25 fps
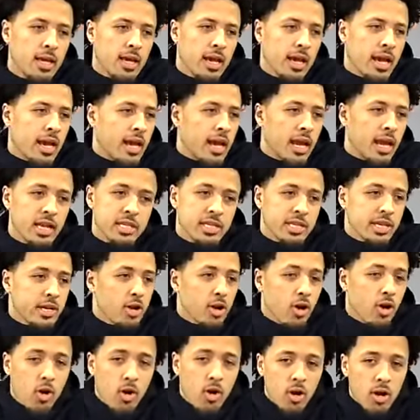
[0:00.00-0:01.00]
And they cheer
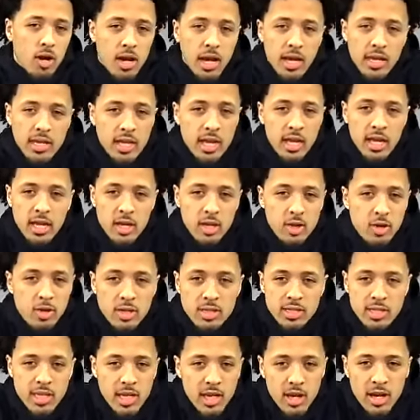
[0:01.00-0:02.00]
hard. Like, you
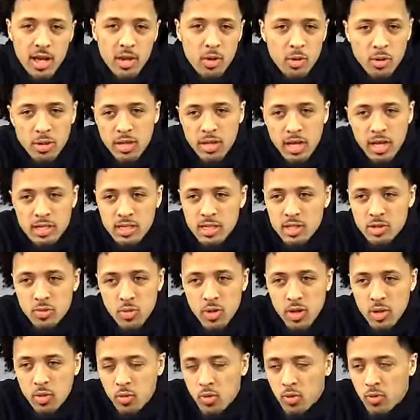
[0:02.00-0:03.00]
can tell they're just
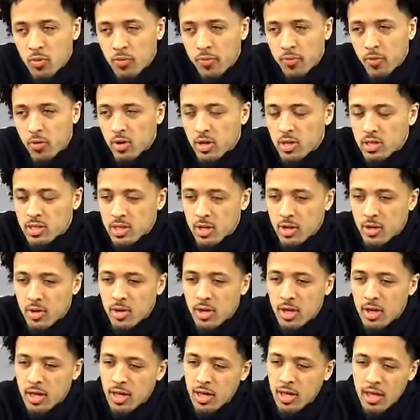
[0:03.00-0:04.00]
really rooting for it. So,
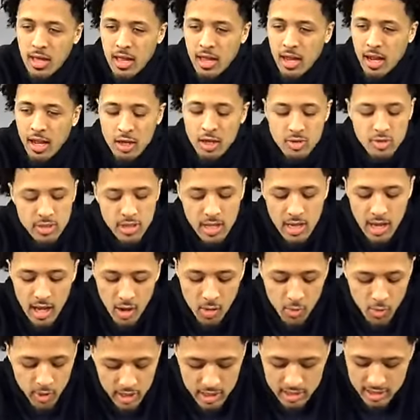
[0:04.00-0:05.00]
like you said, I
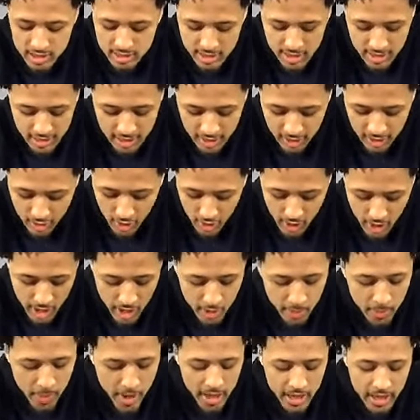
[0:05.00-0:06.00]
wish, you know,
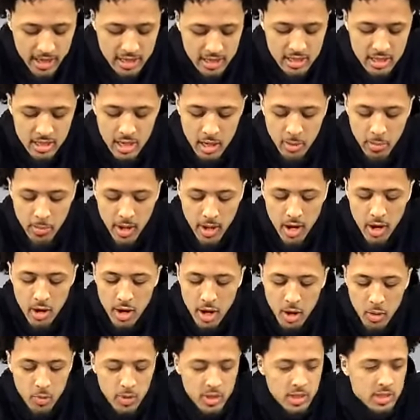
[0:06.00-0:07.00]
everybody got to come out.
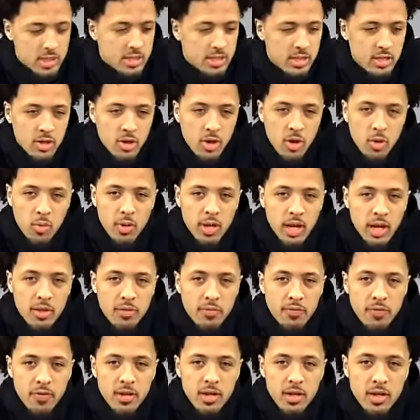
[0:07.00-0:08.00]
I wish, you know, we got to
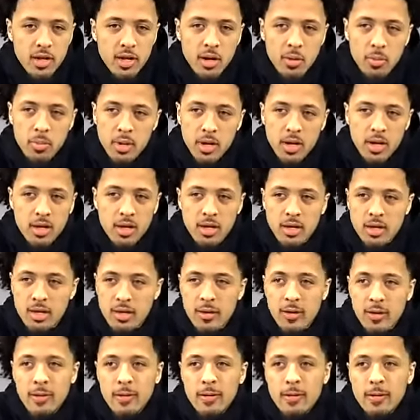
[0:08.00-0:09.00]
fill it up, but.
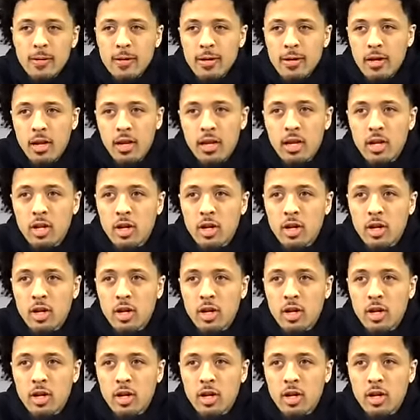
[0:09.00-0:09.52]
You